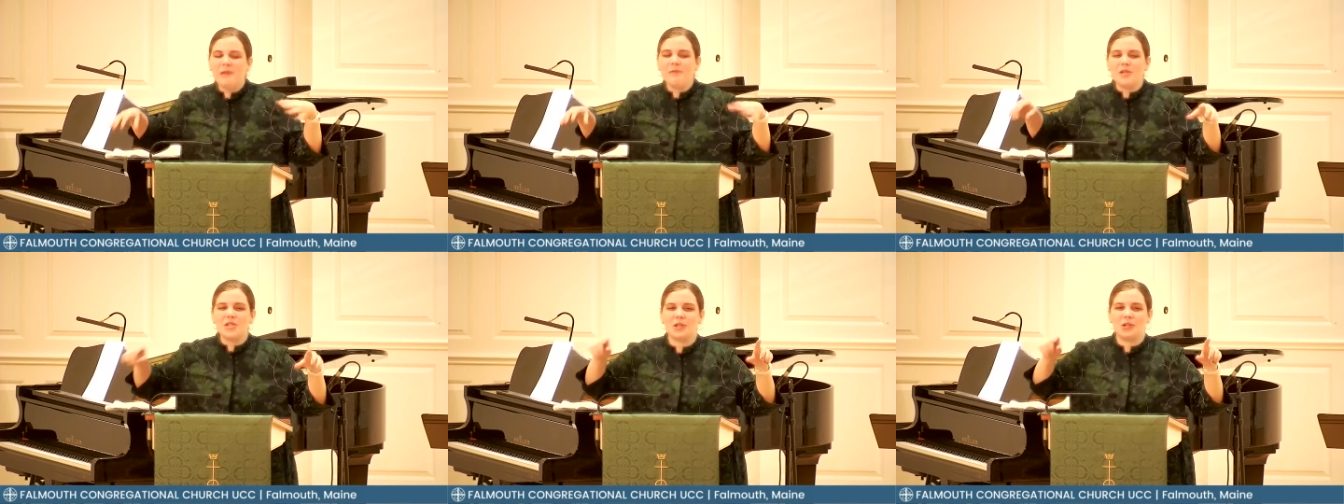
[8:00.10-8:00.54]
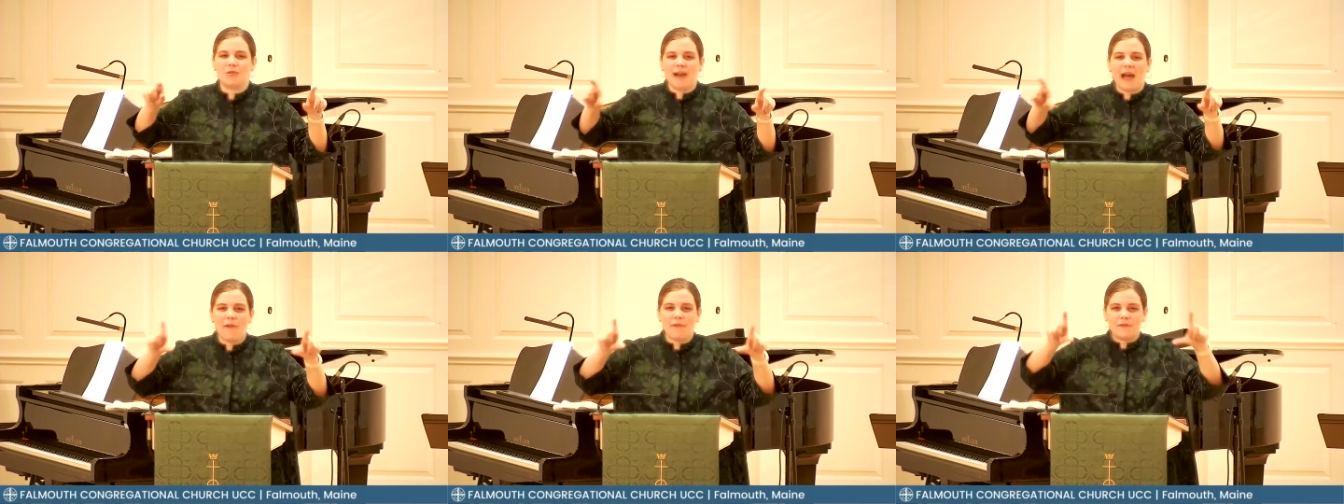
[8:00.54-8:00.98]
to
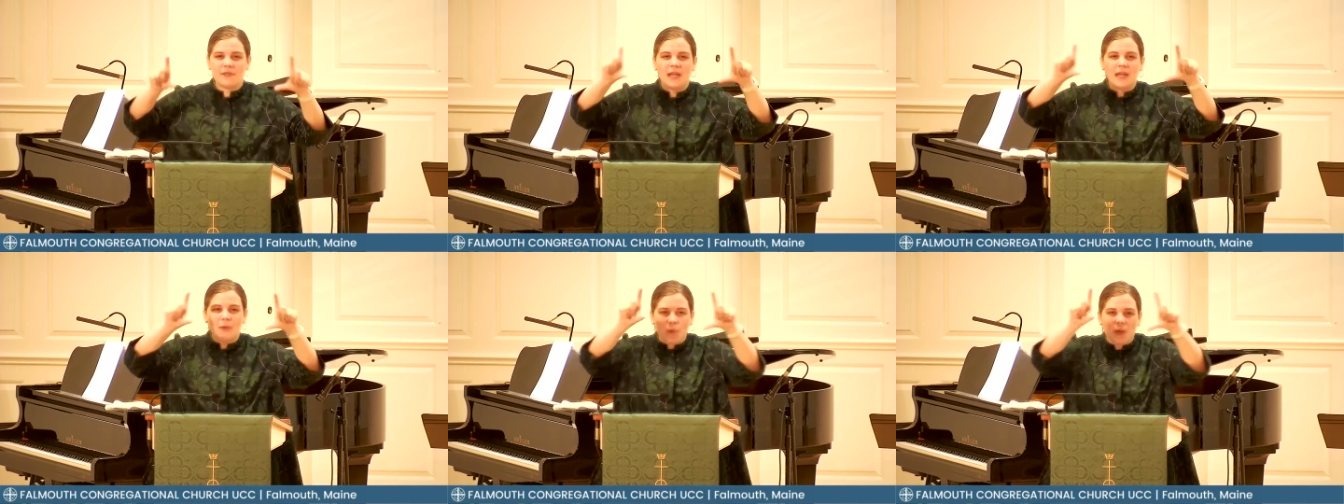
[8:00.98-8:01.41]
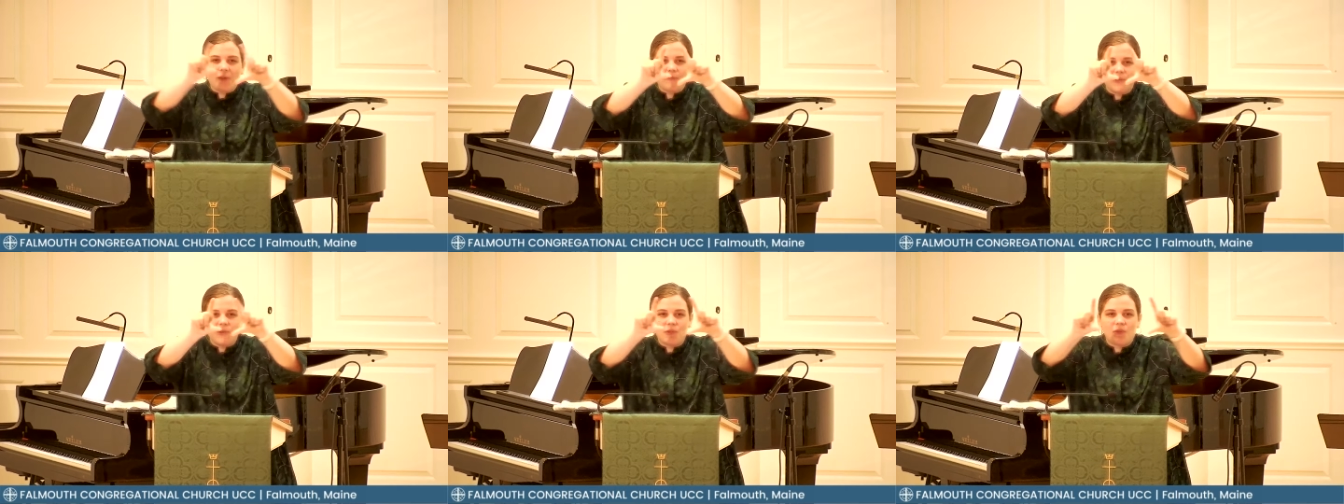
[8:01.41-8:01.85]
craft one of
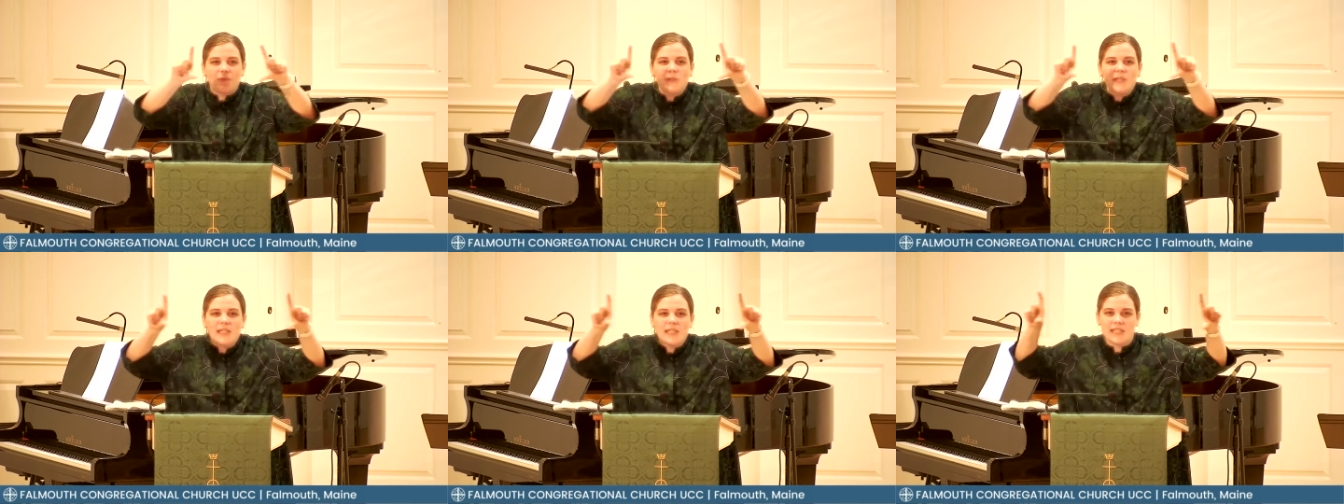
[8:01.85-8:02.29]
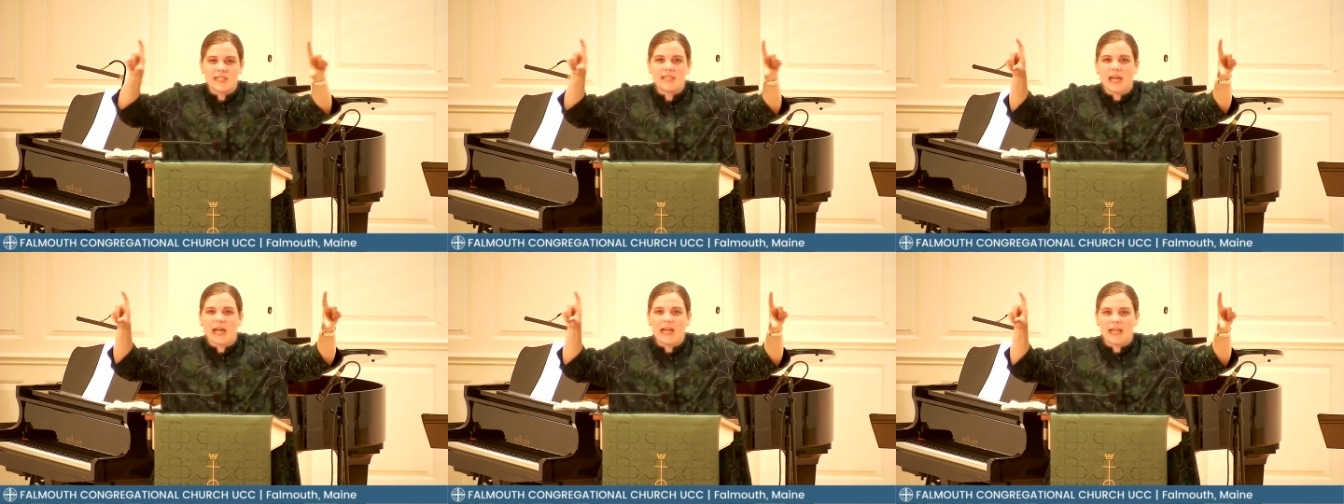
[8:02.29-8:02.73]
those wooden
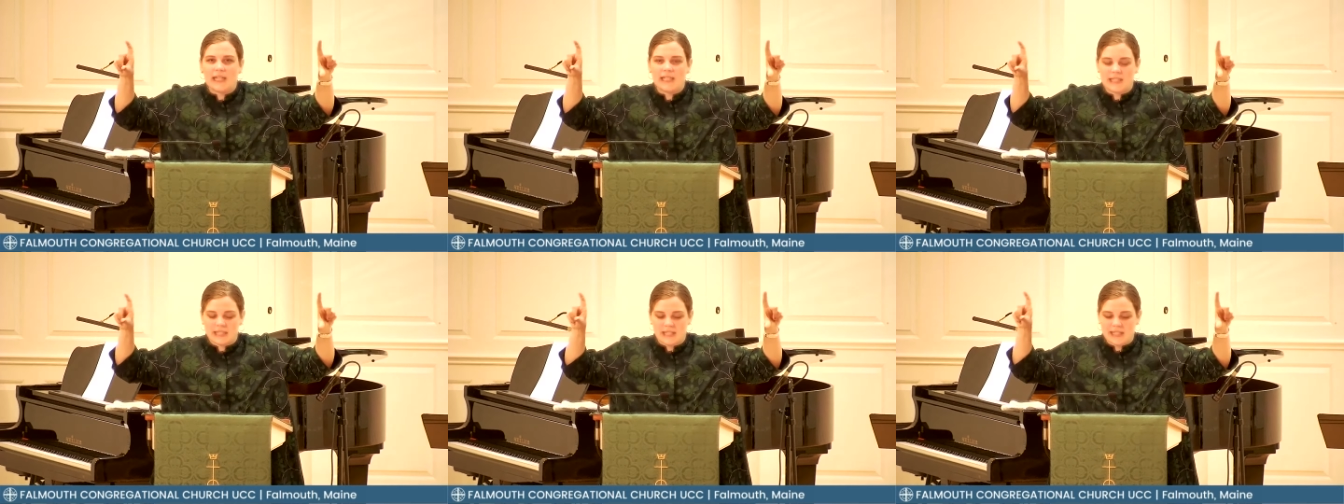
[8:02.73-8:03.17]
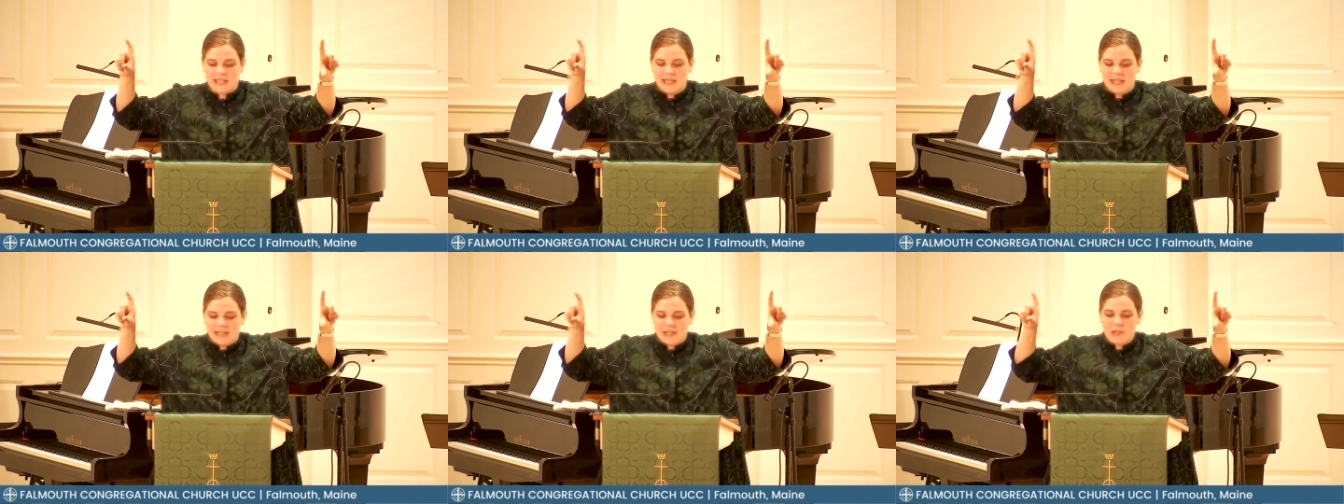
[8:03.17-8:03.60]
signs
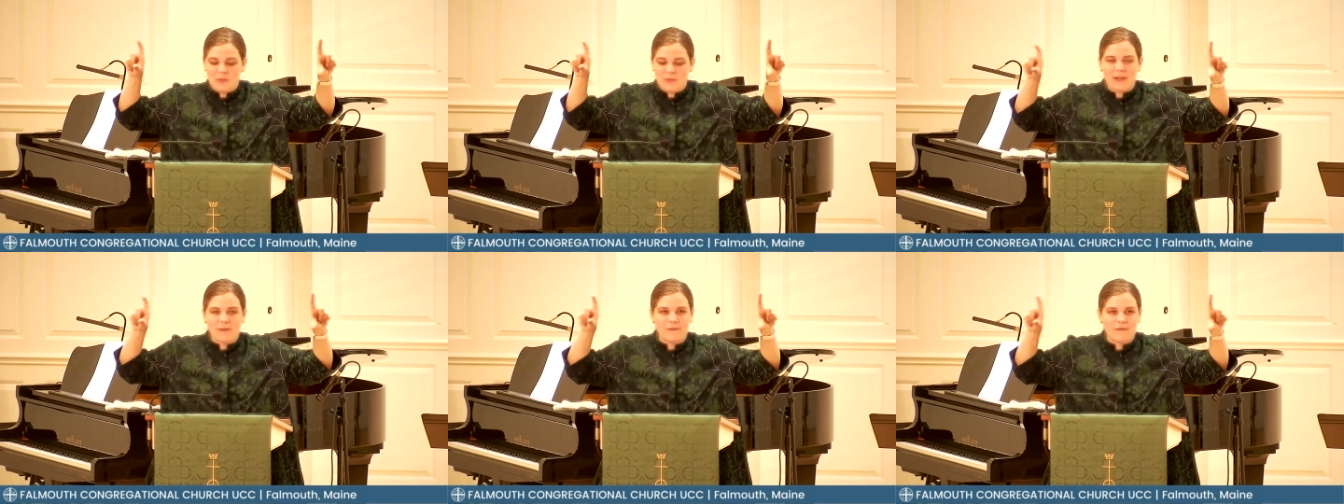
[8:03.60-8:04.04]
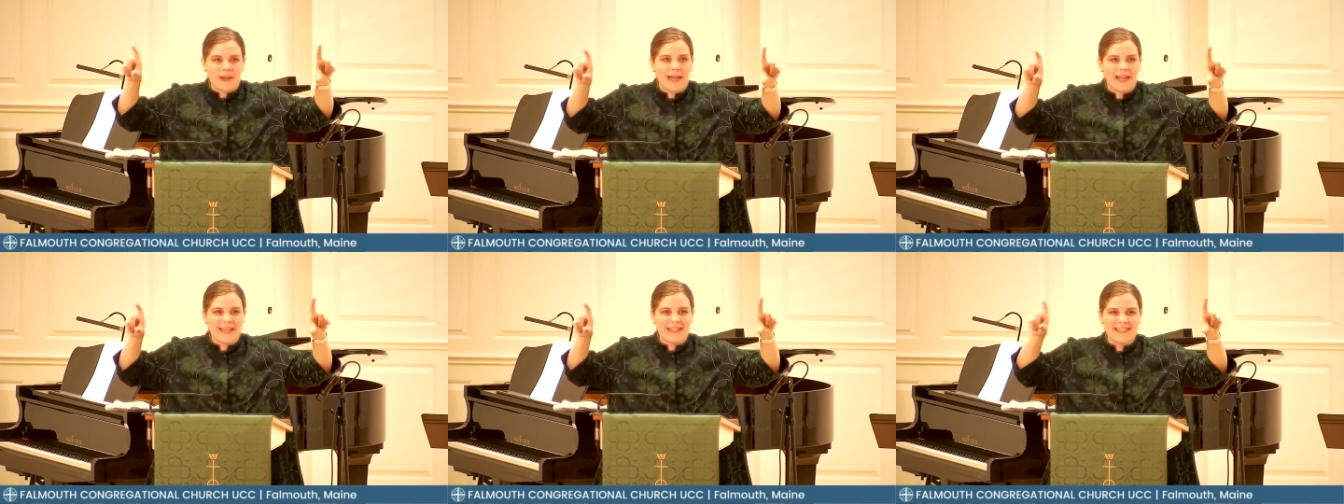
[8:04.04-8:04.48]
that you might
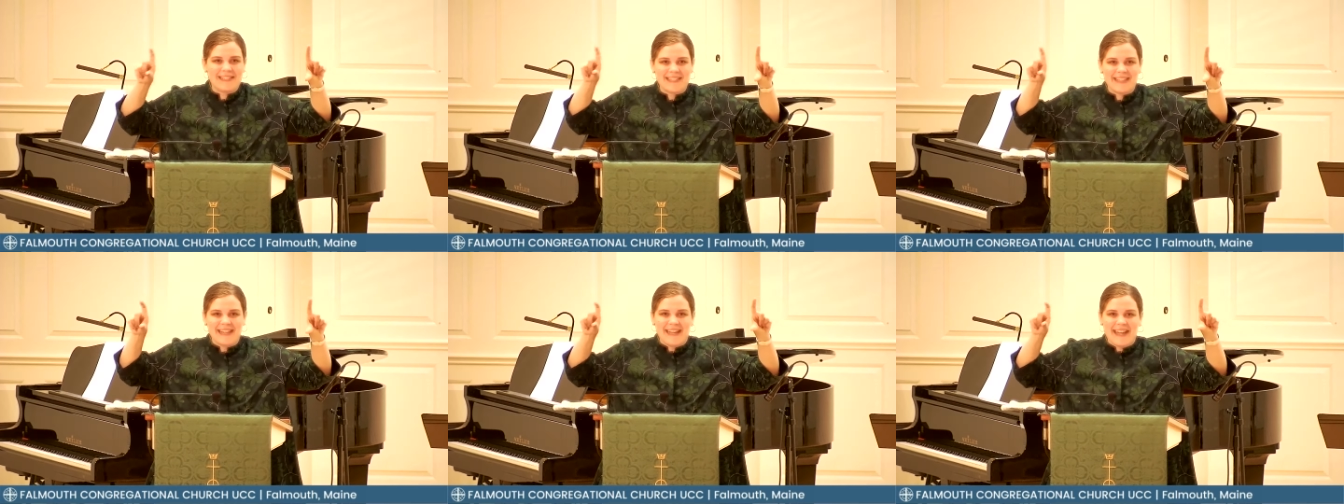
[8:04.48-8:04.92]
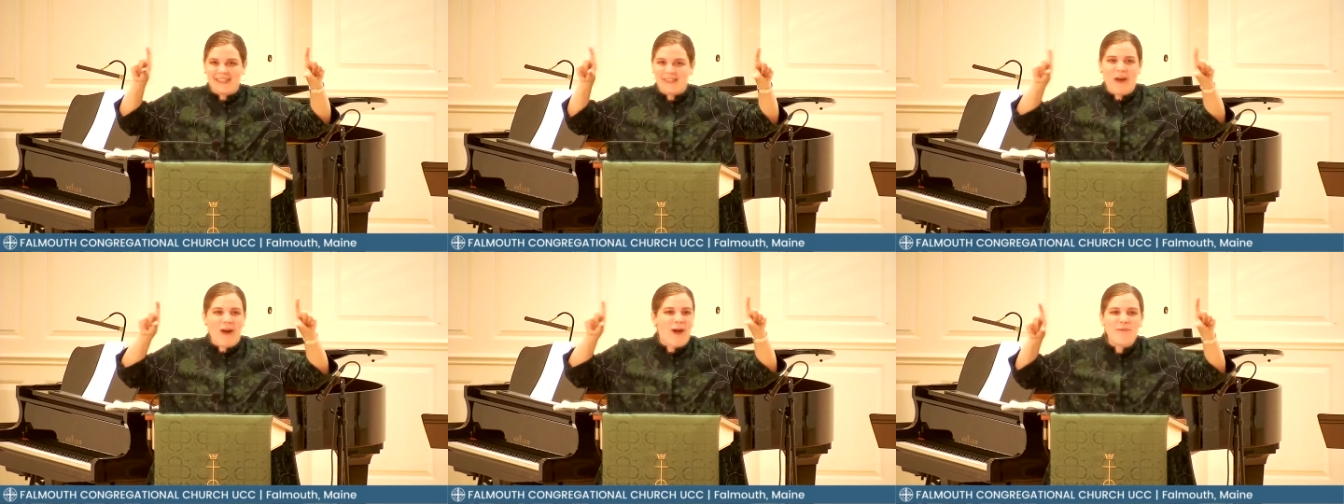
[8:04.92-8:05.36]
find at
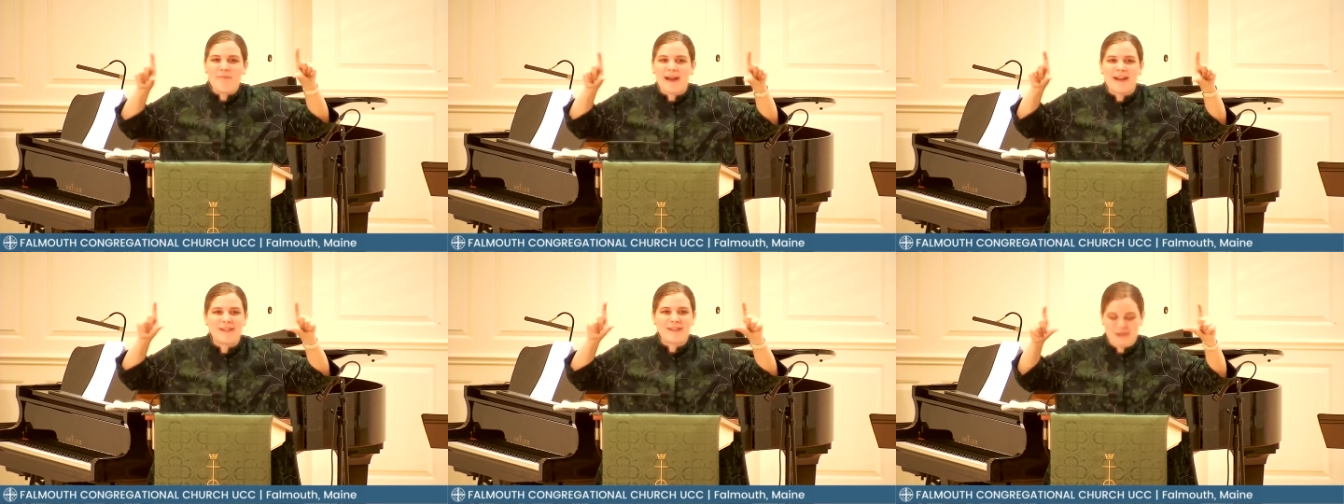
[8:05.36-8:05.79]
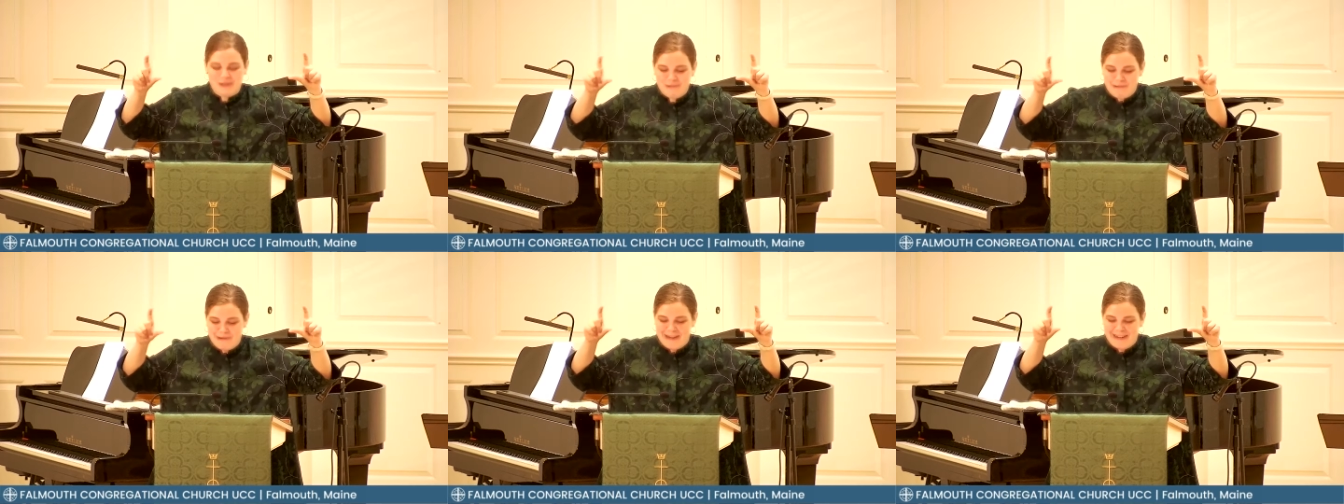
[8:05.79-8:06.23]
the Hallmark
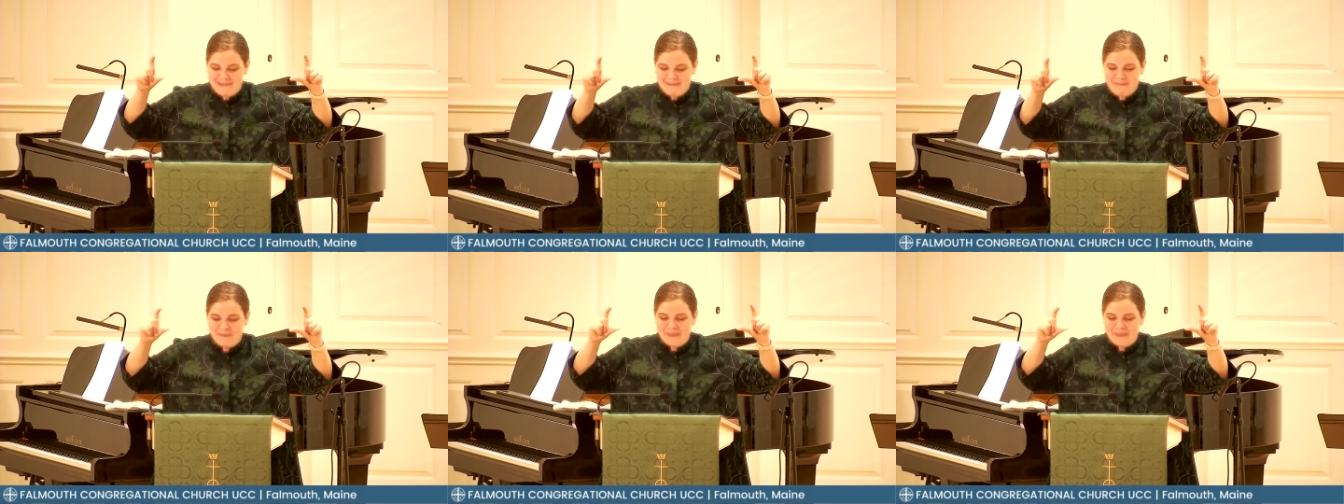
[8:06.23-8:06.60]
store